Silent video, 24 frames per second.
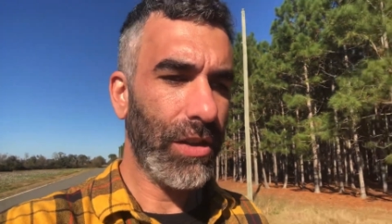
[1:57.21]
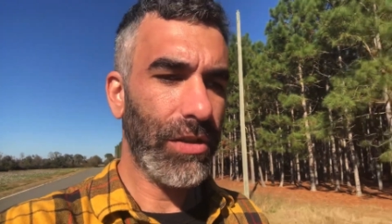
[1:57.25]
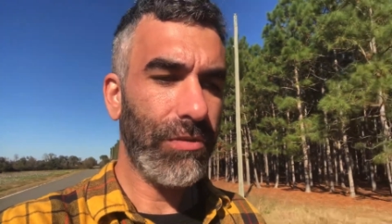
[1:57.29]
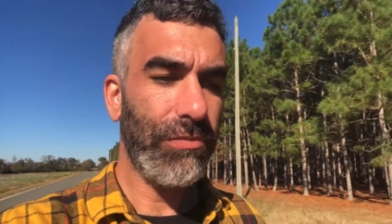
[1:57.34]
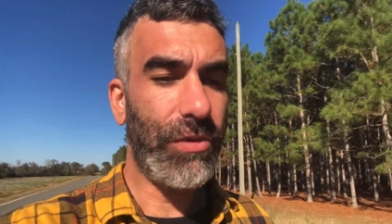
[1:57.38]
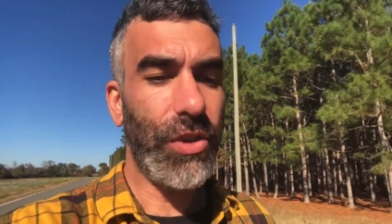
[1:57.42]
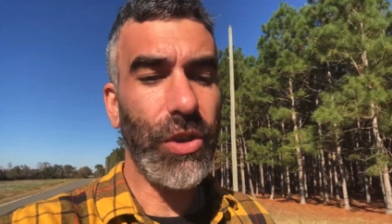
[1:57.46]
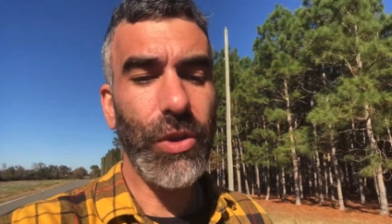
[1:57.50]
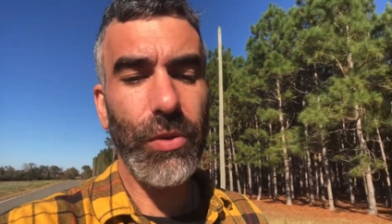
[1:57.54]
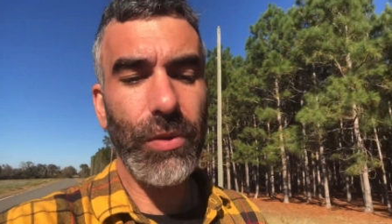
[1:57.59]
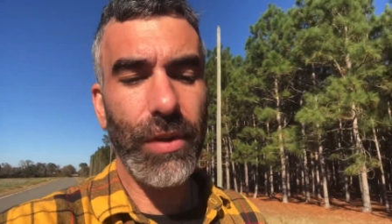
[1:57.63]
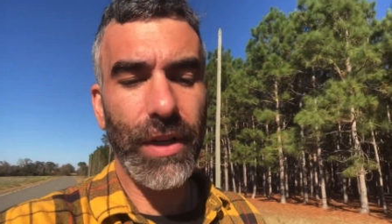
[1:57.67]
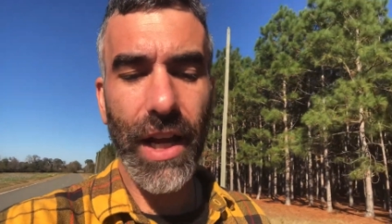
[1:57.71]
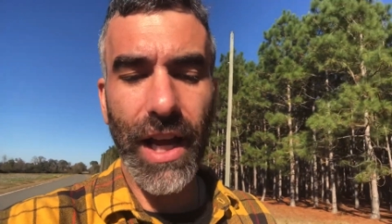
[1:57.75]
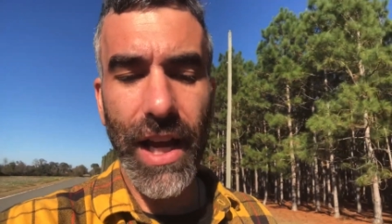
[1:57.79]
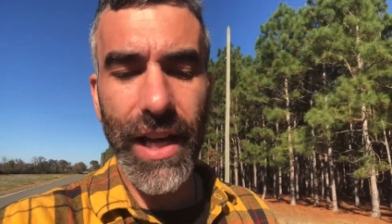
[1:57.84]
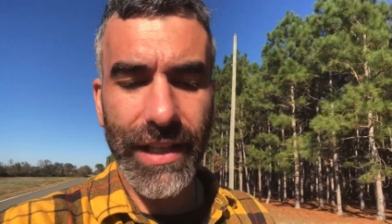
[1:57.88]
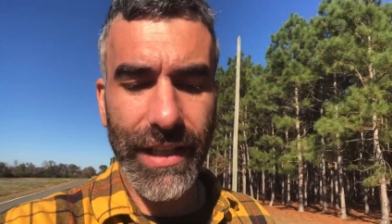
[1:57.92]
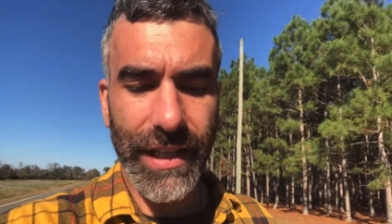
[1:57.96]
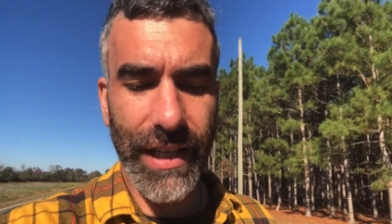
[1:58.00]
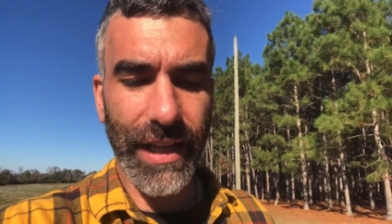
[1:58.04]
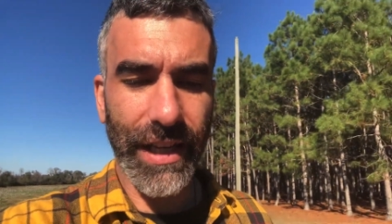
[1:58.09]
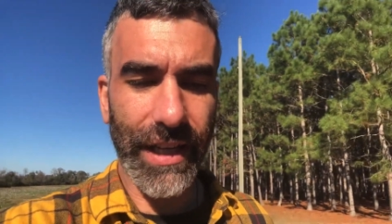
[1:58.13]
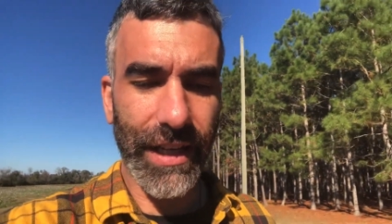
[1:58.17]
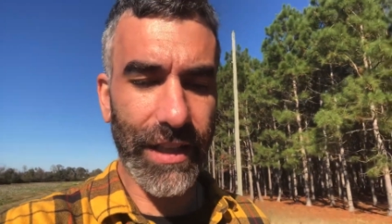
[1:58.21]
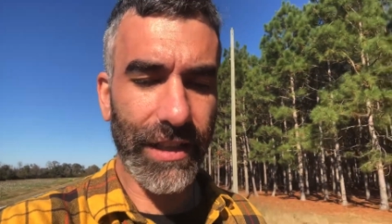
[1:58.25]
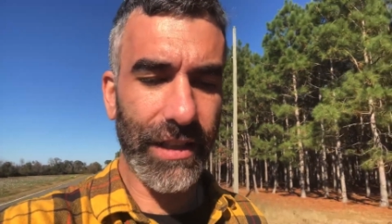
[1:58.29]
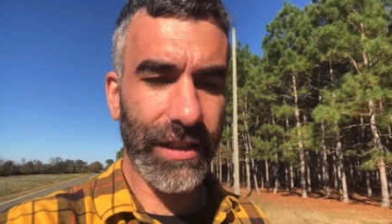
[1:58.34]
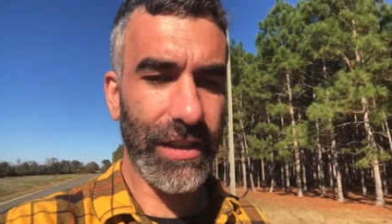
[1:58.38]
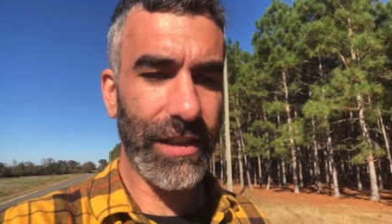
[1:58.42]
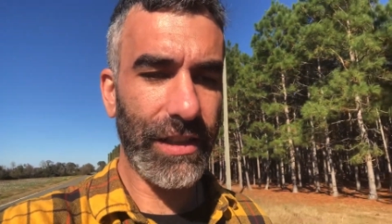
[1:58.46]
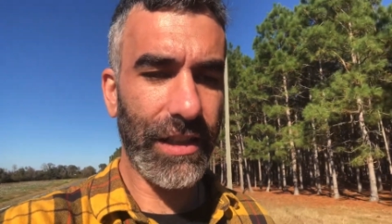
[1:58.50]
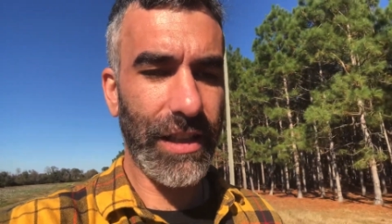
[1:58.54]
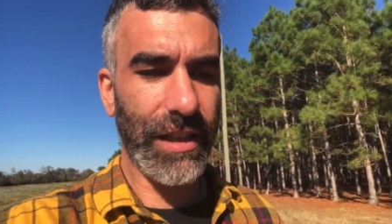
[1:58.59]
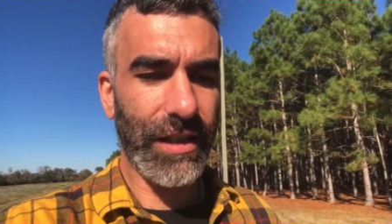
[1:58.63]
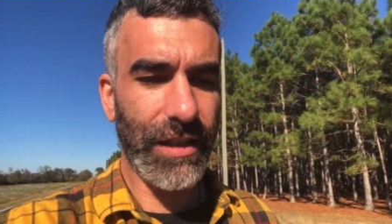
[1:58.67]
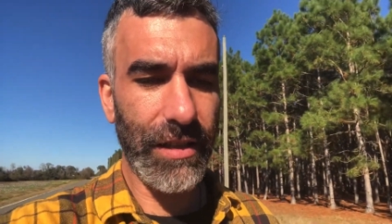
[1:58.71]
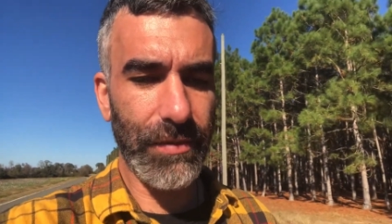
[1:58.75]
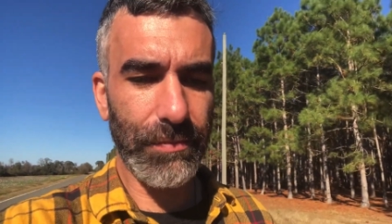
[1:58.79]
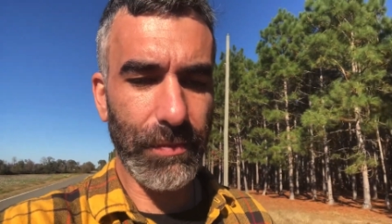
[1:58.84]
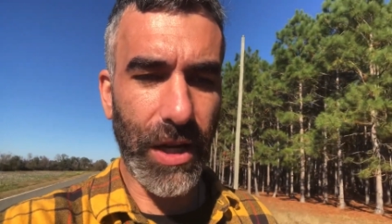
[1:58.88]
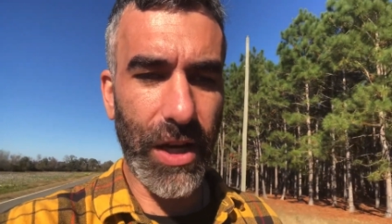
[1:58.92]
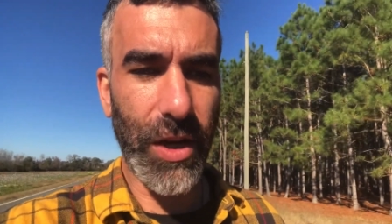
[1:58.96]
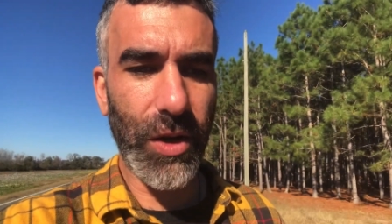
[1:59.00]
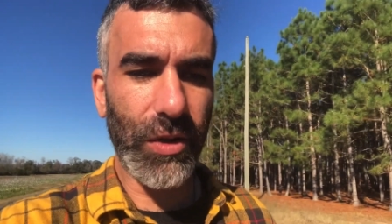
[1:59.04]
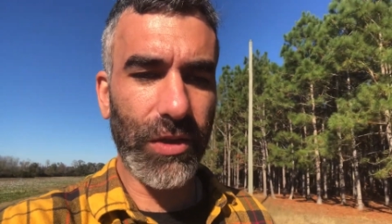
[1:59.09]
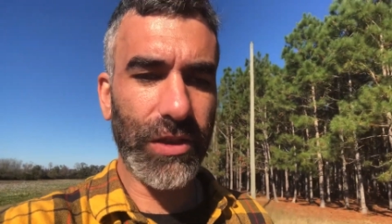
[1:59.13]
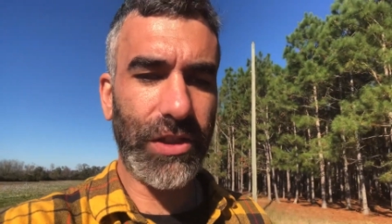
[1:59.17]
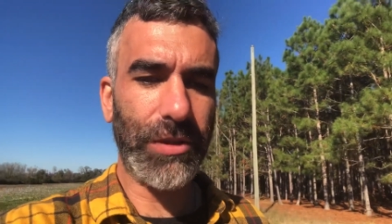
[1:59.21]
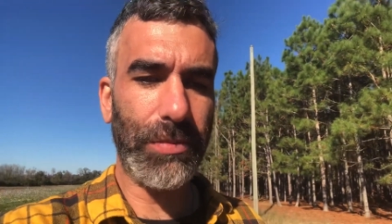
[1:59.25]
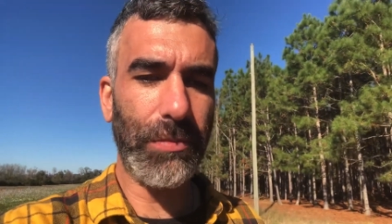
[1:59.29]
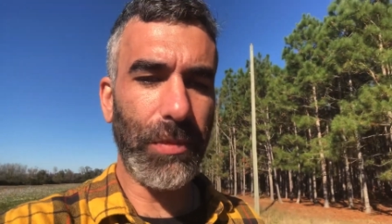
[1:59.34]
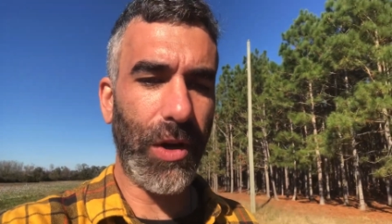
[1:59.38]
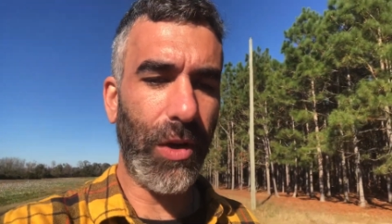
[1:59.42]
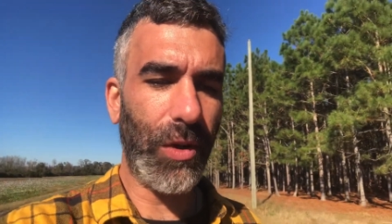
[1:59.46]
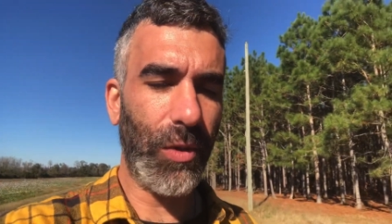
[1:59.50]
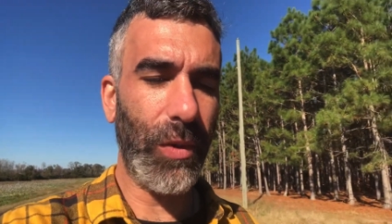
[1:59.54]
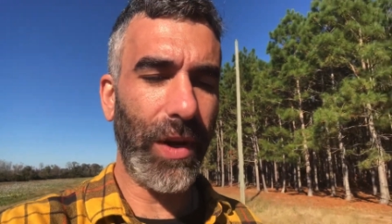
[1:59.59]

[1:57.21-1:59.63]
do what I can in my own small